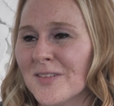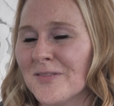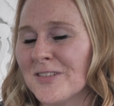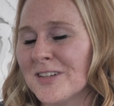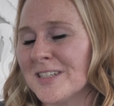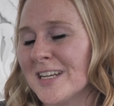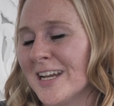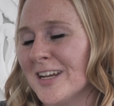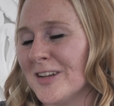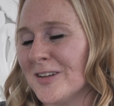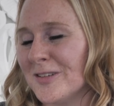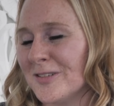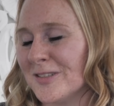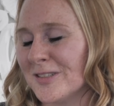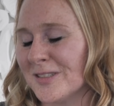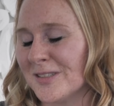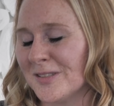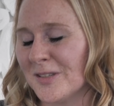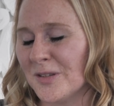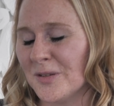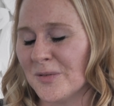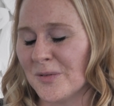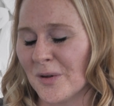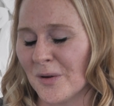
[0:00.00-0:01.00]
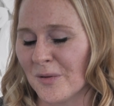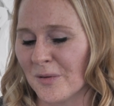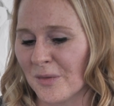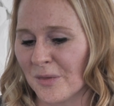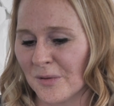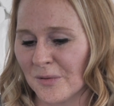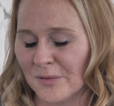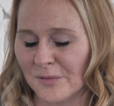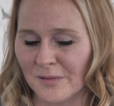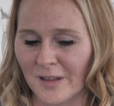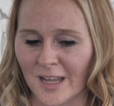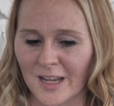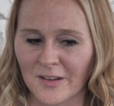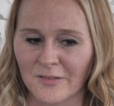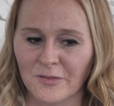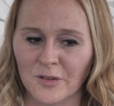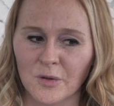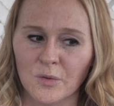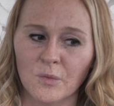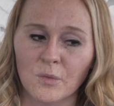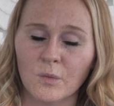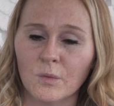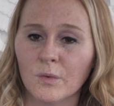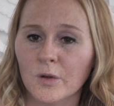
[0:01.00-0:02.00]
every day you just, you go through life,
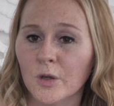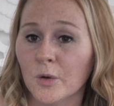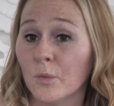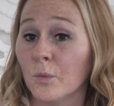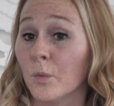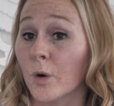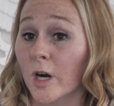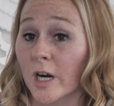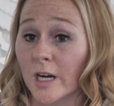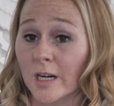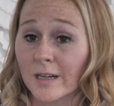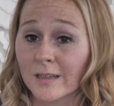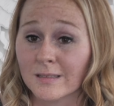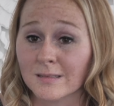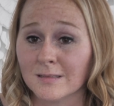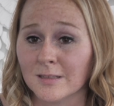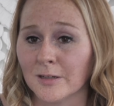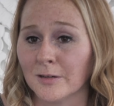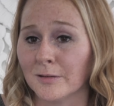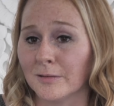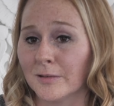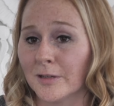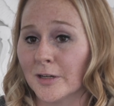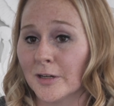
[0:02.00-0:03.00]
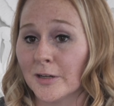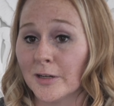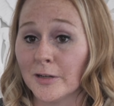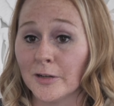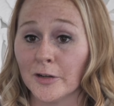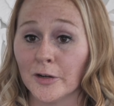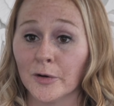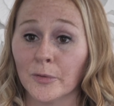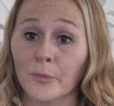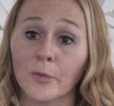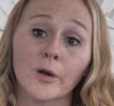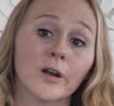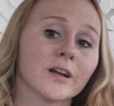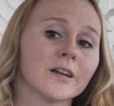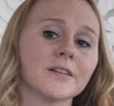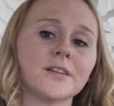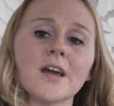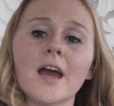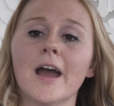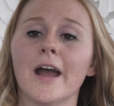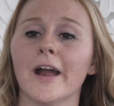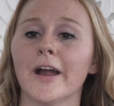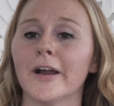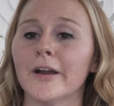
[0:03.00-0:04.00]
you, you work, so you're in your work
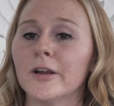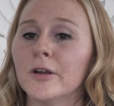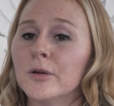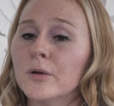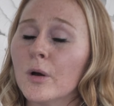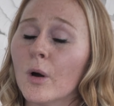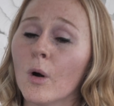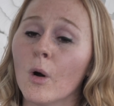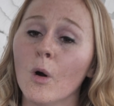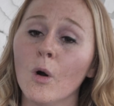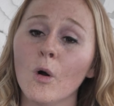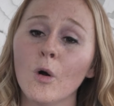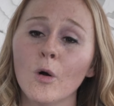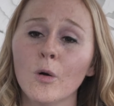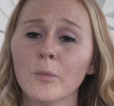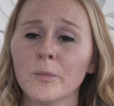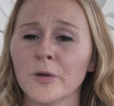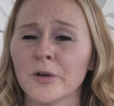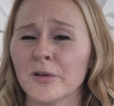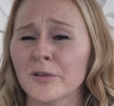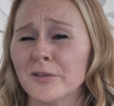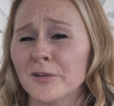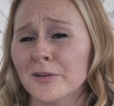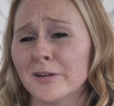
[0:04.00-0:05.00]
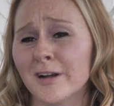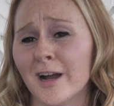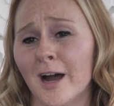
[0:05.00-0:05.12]
attire. You go home, you're in your